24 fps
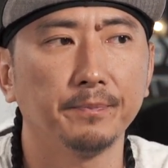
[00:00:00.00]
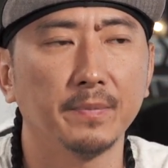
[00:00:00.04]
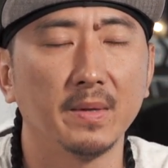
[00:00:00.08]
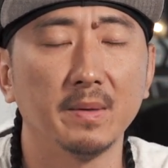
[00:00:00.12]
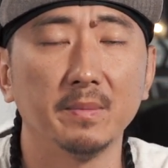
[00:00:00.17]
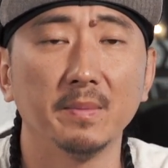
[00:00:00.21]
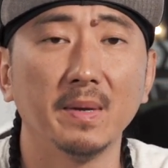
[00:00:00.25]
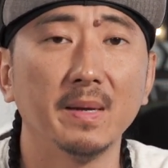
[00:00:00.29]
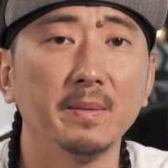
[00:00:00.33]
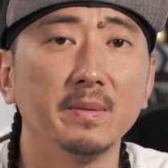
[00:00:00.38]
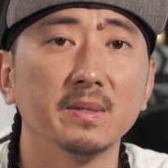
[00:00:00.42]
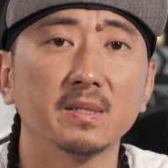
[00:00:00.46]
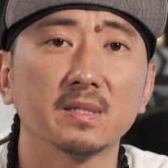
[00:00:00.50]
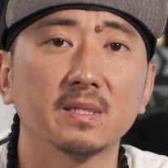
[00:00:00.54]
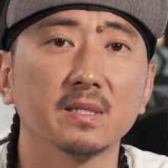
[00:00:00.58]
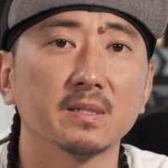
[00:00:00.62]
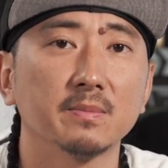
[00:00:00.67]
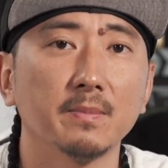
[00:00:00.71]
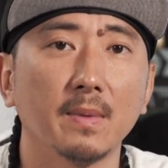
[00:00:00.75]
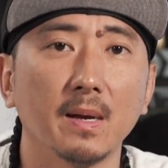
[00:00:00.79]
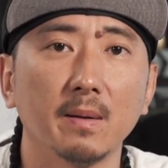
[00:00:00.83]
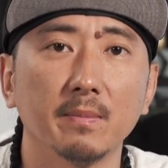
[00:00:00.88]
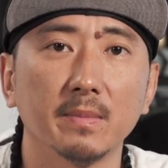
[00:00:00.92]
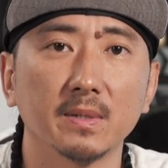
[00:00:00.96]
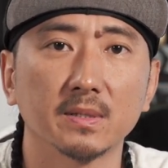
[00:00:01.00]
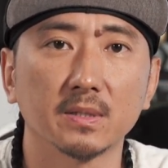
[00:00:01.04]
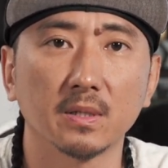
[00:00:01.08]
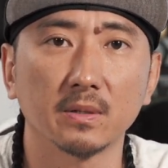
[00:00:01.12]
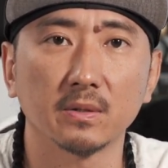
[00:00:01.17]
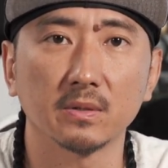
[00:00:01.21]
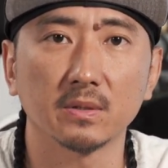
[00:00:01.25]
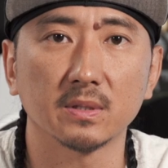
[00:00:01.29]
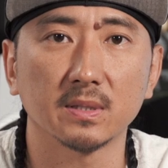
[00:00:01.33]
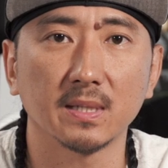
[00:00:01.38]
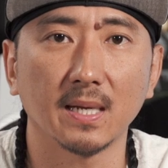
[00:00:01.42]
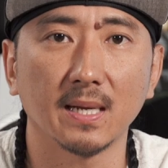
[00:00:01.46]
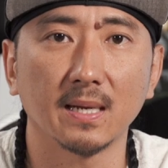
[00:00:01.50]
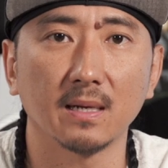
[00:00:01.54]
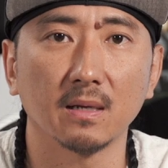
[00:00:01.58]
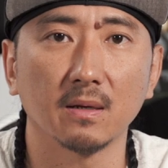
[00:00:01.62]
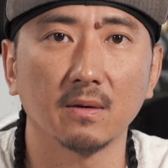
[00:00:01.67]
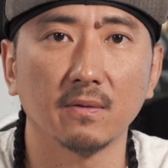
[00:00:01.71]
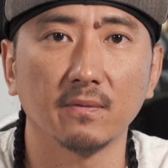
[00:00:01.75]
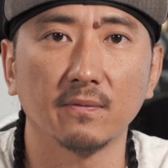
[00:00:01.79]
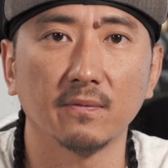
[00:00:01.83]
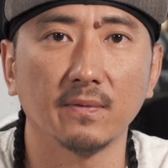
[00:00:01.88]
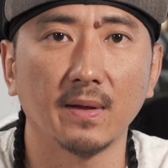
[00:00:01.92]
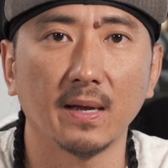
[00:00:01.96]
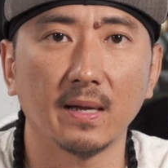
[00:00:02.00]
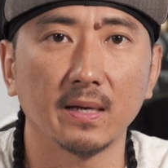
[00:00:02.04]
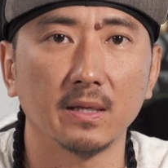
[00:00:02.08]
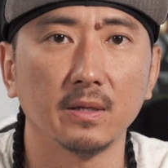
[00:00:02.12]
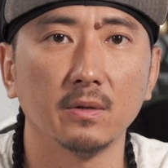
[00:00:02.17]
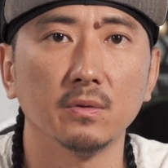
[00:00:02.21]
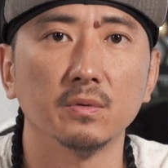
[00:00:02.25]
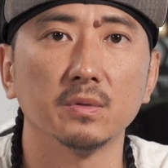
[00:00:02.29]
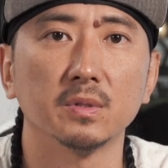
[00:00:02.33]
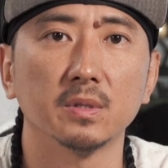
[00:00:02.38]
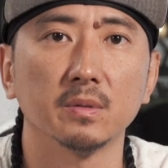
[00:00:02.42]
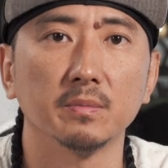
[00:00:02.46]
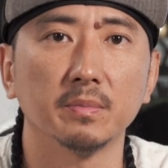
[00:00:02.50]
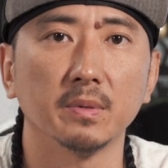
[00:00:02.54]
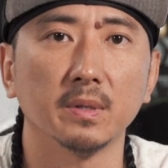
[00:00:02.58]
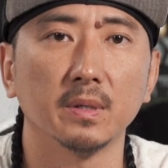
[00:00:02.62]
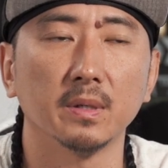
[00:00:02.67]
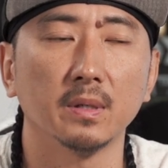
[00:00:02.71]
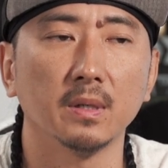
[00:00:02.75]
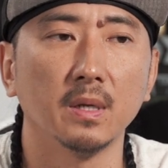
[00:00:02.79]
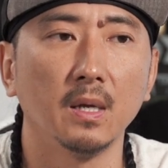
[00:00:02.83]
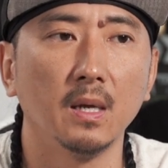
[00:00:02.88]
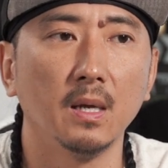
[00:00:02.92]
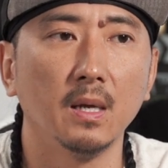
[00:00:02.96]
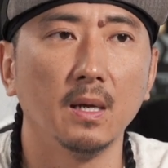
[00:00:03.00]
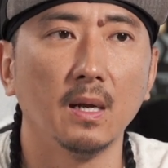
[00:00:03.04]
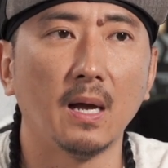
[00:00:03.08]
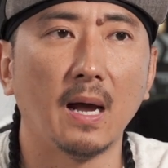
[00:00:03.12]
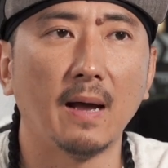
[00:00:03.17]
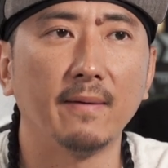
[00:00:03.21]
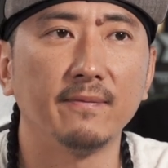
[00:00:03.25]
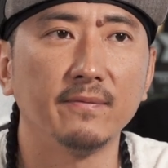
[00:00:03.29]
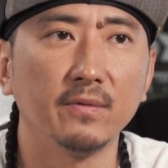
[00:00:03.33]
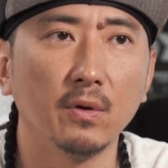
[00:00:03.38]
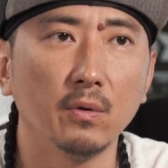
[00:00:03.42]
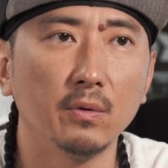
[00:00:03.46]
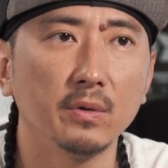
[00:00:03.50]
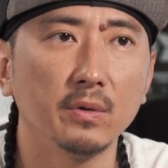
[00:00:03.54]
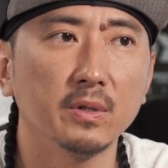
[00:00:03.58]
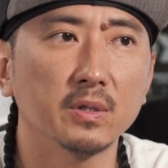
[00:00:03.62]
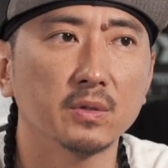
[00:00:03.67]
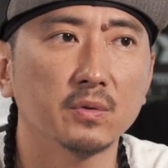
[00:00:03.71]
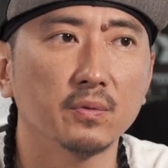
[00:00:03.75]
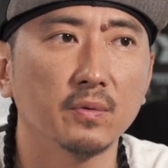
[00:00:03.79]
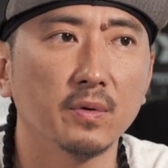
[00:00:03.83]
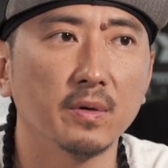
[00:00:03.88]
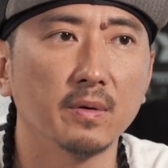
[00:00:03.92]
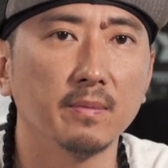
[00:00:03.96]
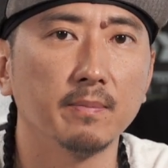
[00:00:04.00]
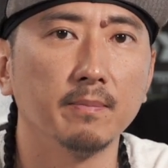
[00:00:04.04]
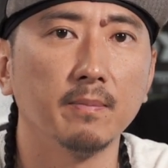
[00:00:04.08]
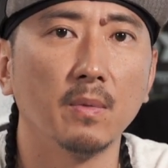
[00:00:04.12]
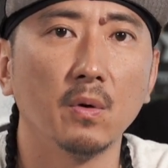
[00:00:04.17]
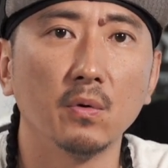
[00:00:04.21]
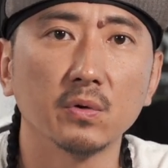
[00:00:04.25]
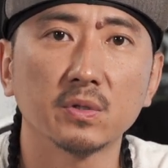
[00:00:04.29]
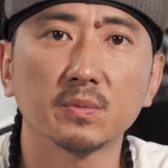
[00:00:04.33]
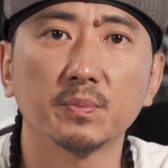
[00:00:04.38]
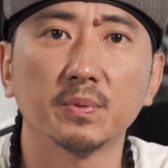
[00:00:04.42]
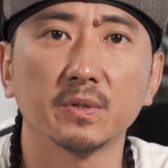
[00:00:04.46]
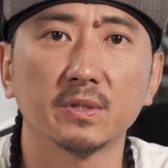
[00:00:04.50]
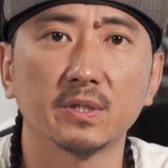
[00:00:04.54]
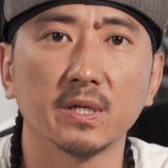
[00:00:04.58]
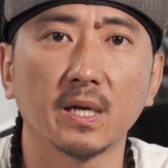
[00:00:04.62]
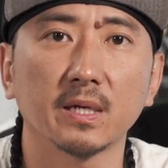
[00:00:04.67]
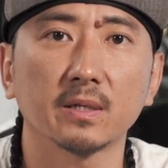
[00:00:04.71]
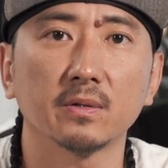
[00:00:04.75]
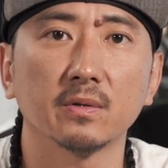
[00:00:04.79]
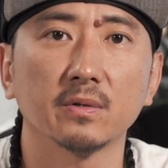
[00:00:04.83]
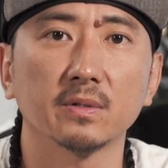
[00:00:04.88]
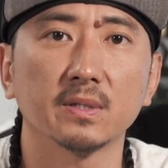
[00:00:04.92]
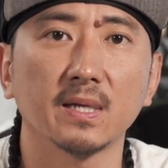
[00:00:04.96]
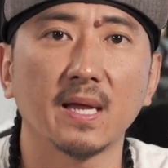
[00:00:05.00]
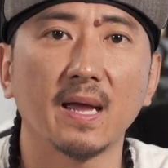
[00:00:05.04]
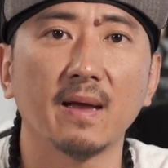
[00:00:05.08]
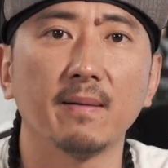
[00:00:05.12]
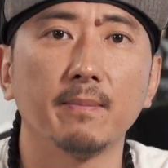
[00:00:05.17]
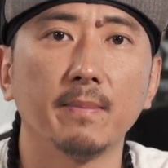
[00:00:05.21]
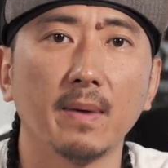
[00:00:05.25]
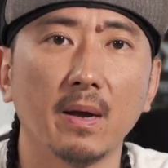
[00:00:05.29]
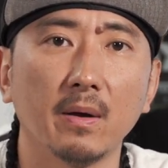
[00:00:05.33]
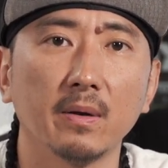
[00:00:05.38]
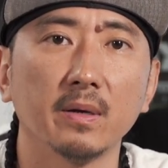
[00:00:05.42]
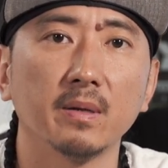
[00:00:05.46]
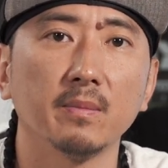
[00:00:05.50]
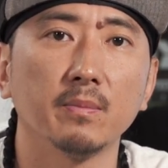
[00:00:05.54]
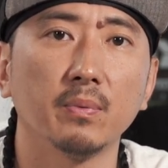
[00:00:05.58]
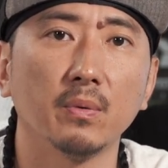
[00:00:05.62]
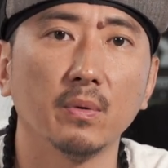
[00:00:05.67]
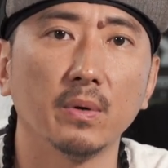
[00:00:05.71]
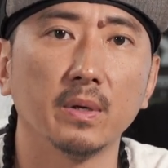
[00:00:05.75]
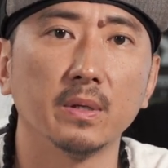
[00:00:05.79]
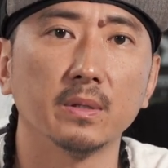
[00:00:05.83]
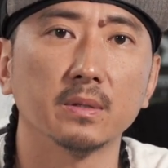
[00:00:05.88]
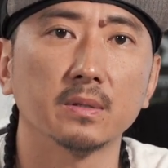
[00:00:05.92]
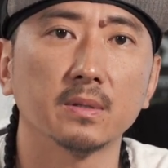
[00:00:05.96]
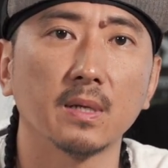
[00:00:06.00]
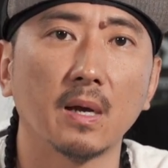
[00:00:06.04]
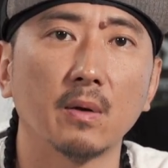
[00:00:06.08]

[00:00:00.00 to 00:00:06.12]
and maybe it's just my misunderstanding of how to use it, but I've noticed with most projectors, they have mounting points.